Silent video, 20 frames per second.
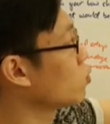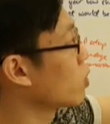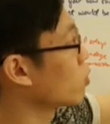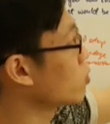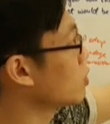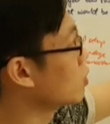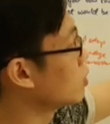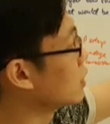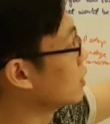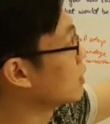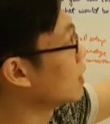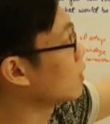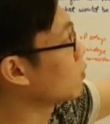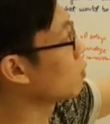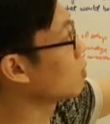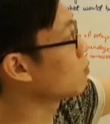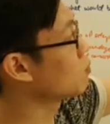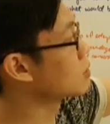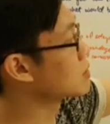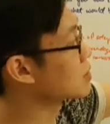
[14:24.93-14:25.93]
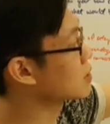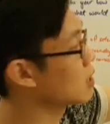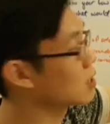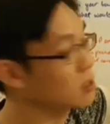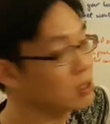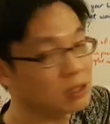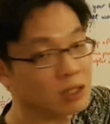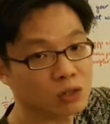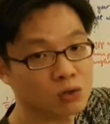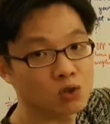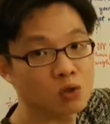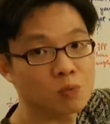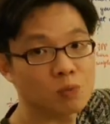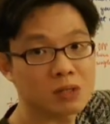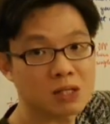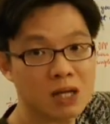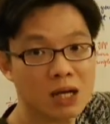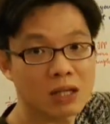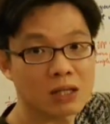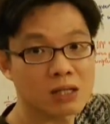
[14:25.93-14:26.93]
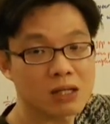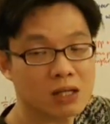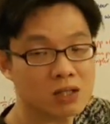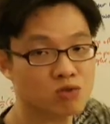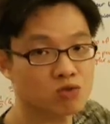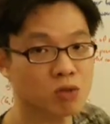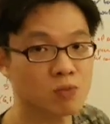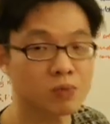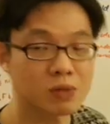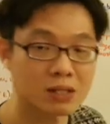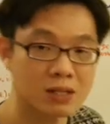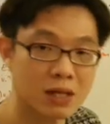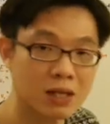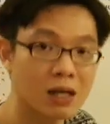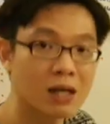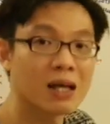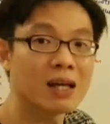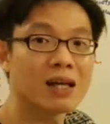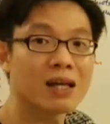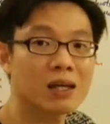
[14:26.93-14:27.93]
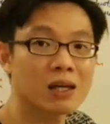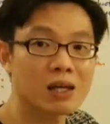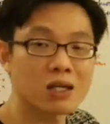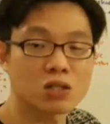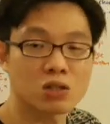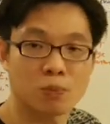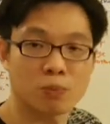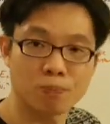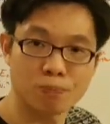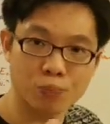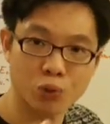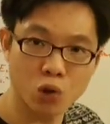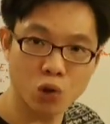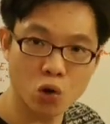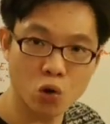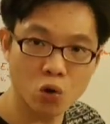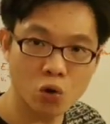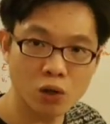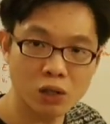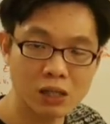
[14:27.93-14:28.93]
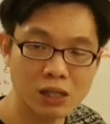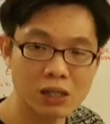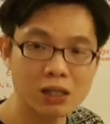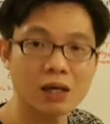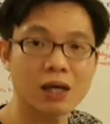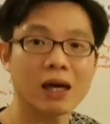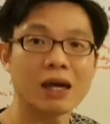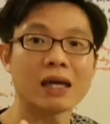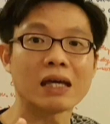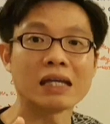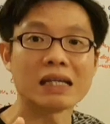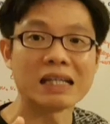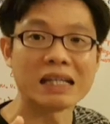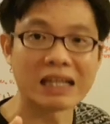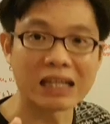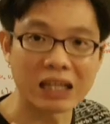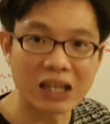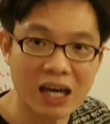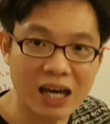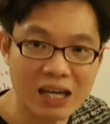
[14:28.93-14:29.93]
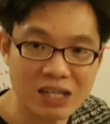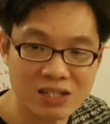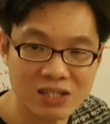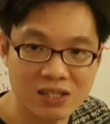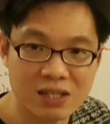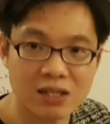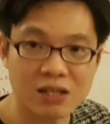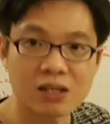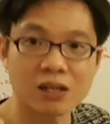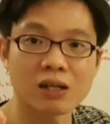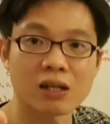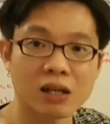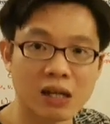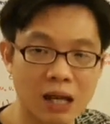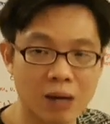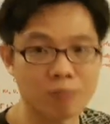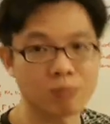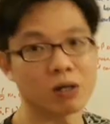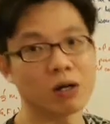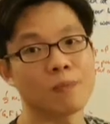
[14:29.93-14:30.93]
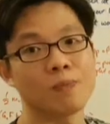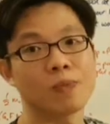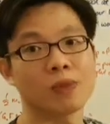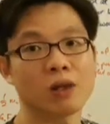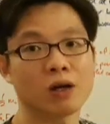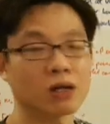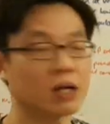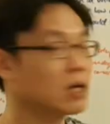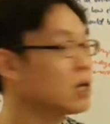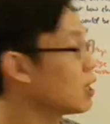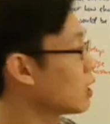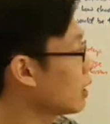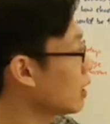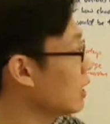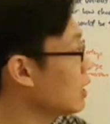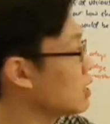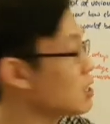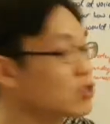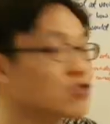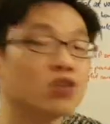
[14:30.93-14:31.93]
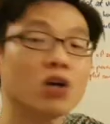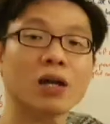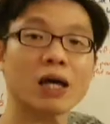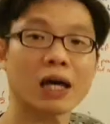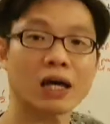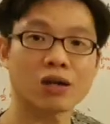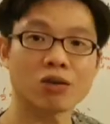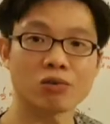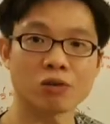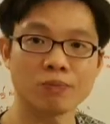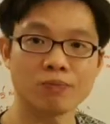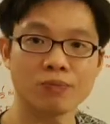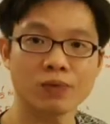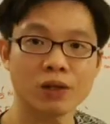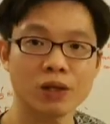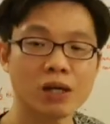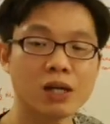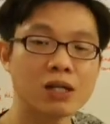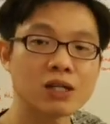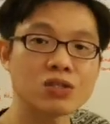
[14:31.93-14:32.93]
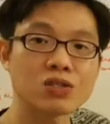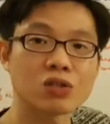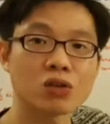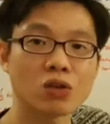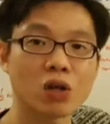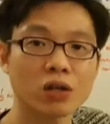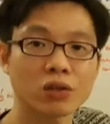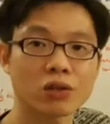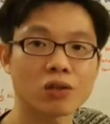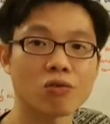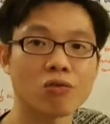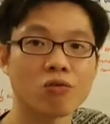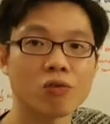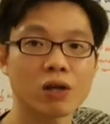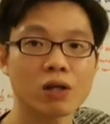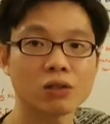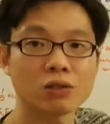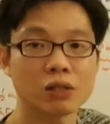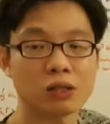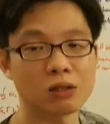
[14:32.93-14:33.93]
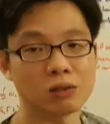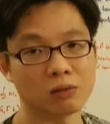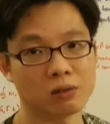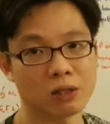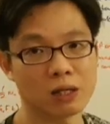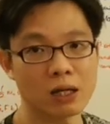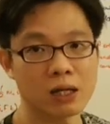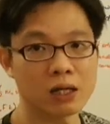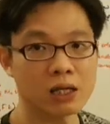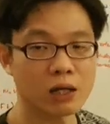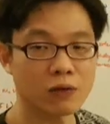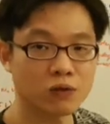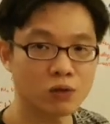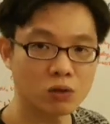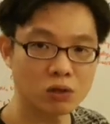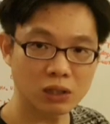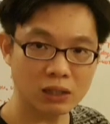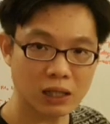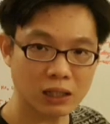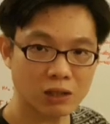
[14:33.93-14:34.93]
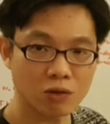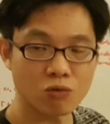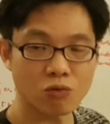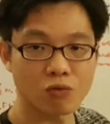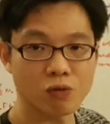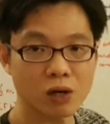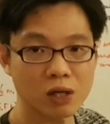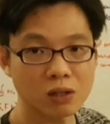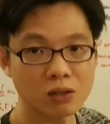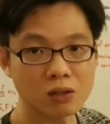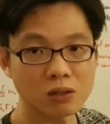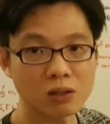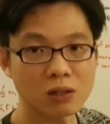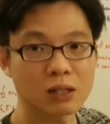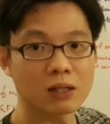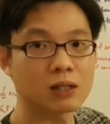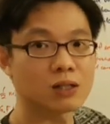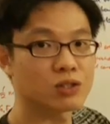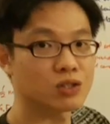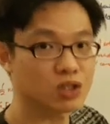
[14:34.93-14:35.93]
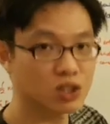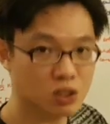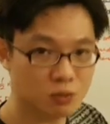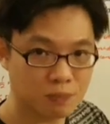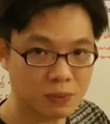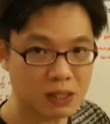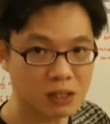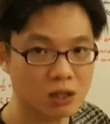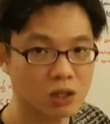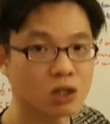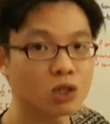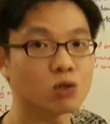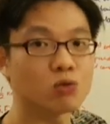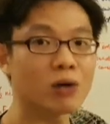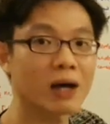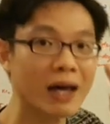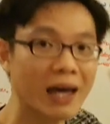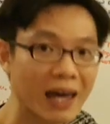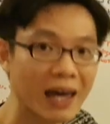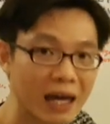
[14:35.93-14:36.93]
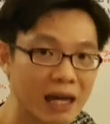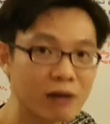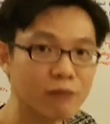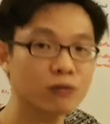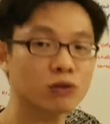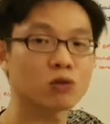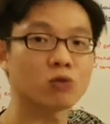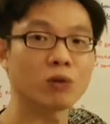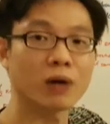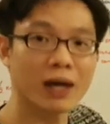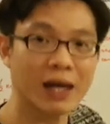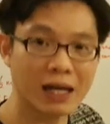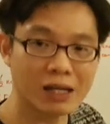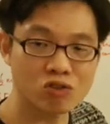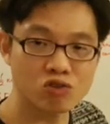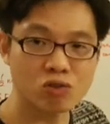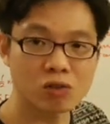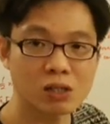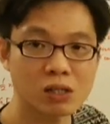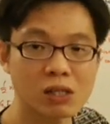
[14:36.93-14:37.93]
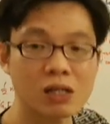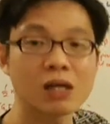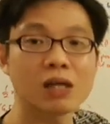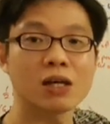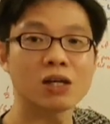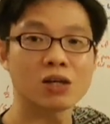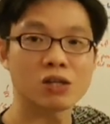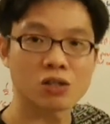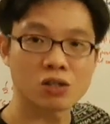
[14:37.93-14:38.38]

where we deduct 1%, deduct 2%, and deduct 3%, is purely a guessing number, okay? It is not accurate. It is not the real deal. If you want to get the real speed, you have to actually